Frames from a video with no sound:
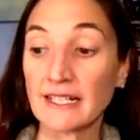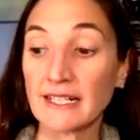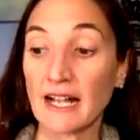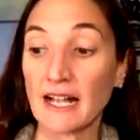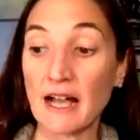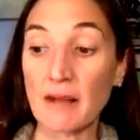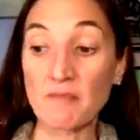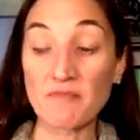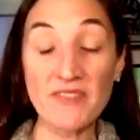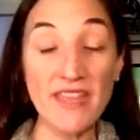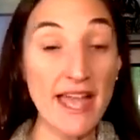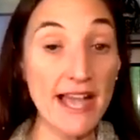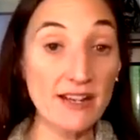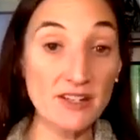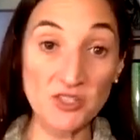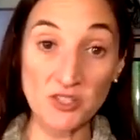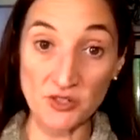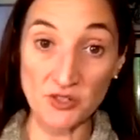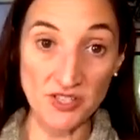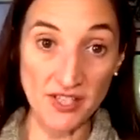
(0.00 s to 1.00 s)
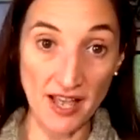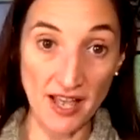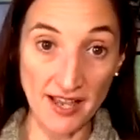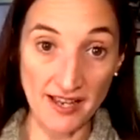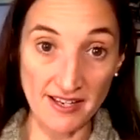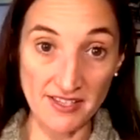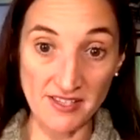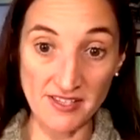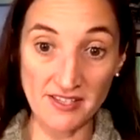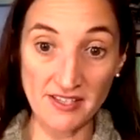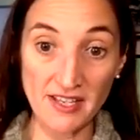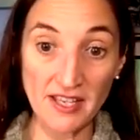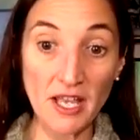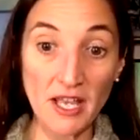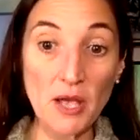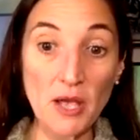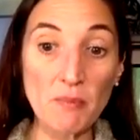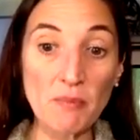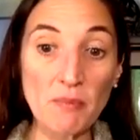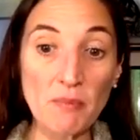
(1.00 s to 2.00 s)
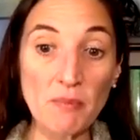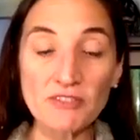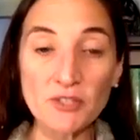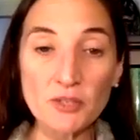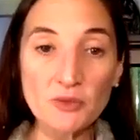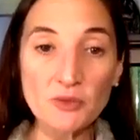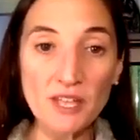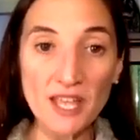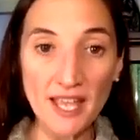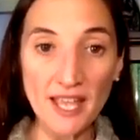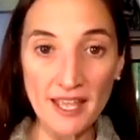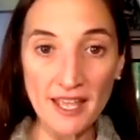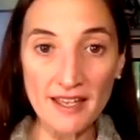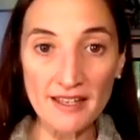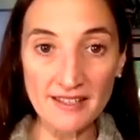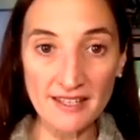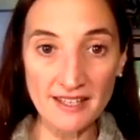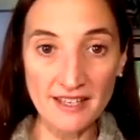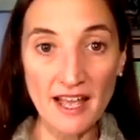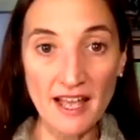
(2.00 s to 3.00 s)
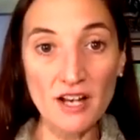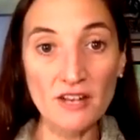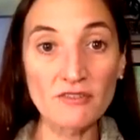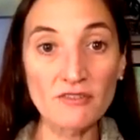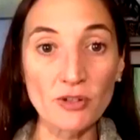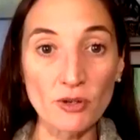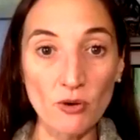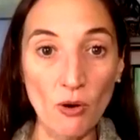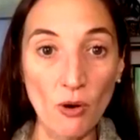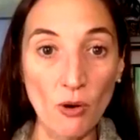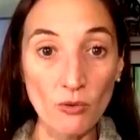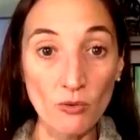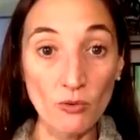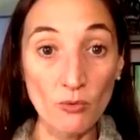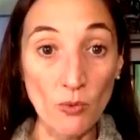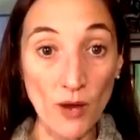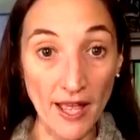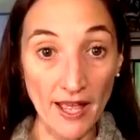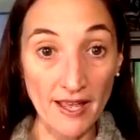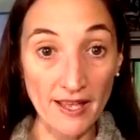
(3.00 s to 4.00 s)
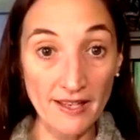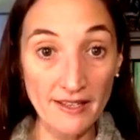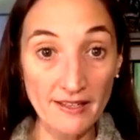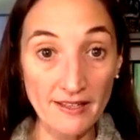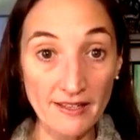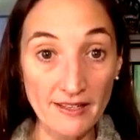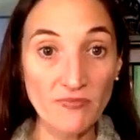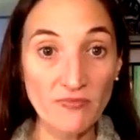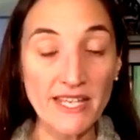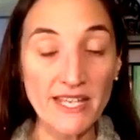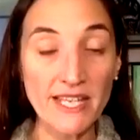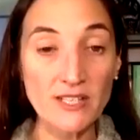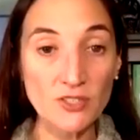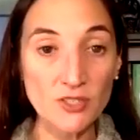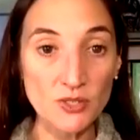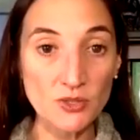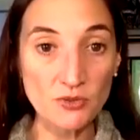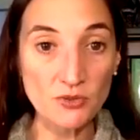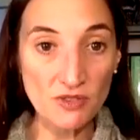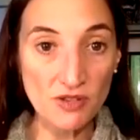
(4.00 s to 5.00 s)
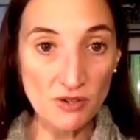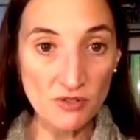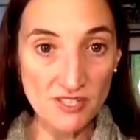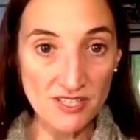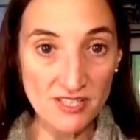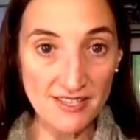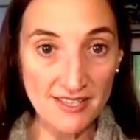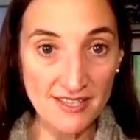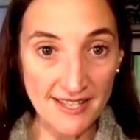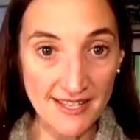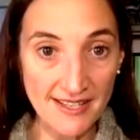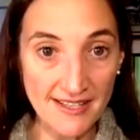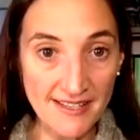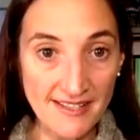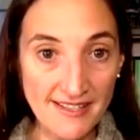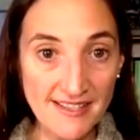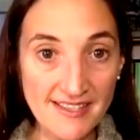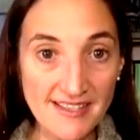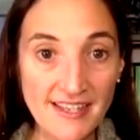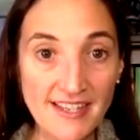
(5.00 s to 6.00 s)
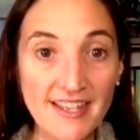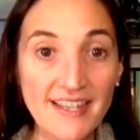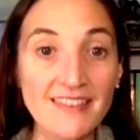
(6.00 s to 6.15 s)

Um, exercise. But if you can't get out of your own way and do those things,